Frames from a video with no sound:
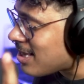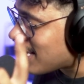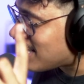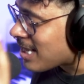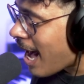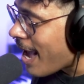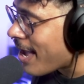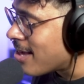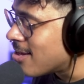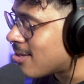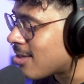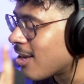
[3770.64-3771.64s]
is the
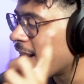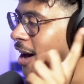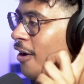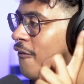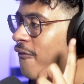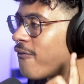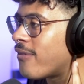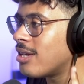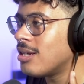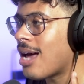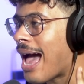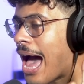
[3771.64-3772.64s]
science of
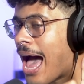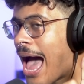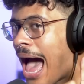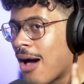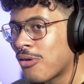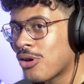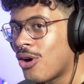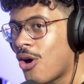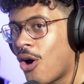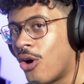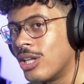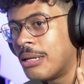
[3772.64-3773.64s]

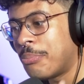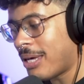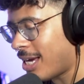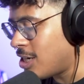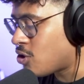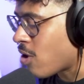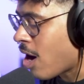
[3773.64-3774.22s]
alcohol and being